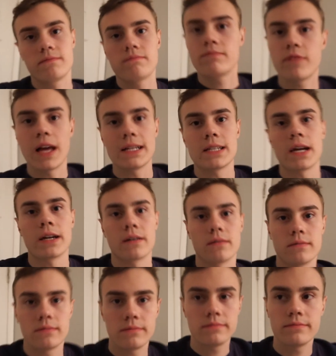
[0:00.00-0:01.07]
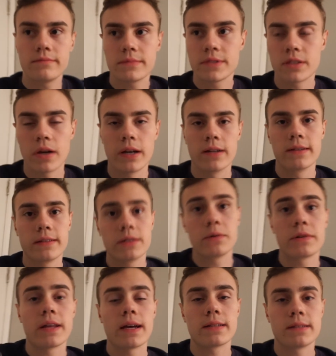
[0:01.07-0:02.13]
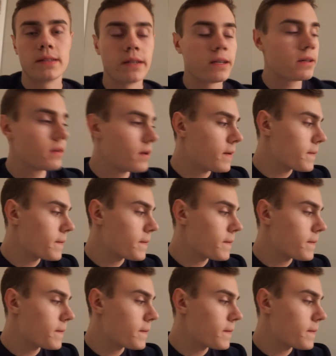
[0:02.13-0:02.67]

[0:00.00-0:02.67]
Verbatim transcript: flat tire. So I had to deal with that today.